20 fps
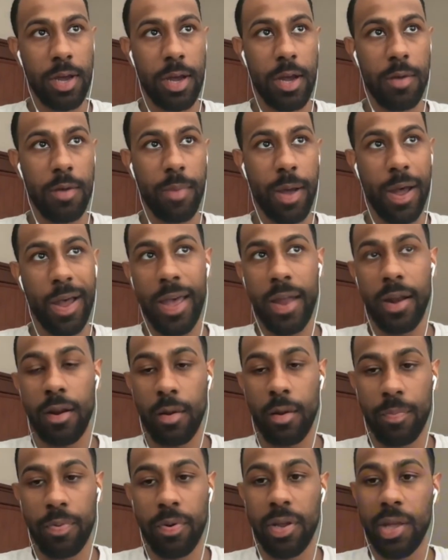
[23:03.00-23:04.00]
I ended
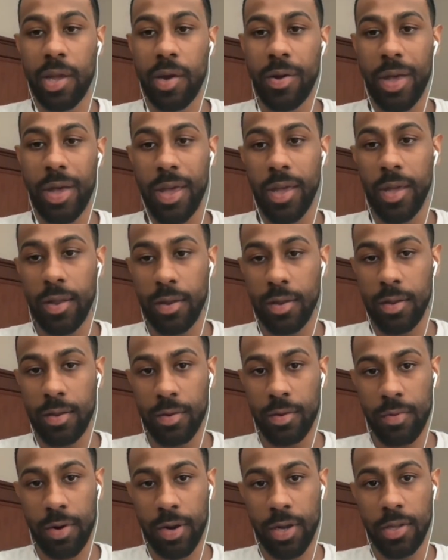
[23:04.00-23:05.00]
up putting out 8,
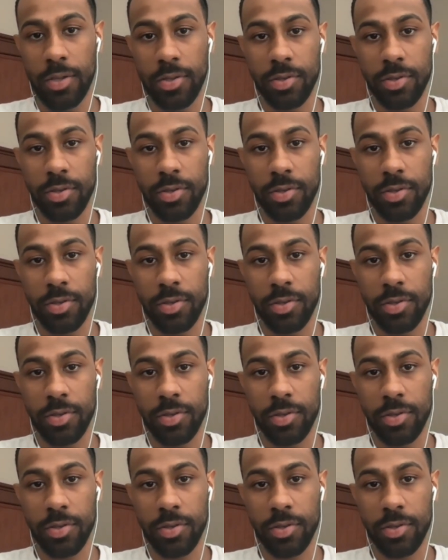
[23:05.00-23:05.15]
right?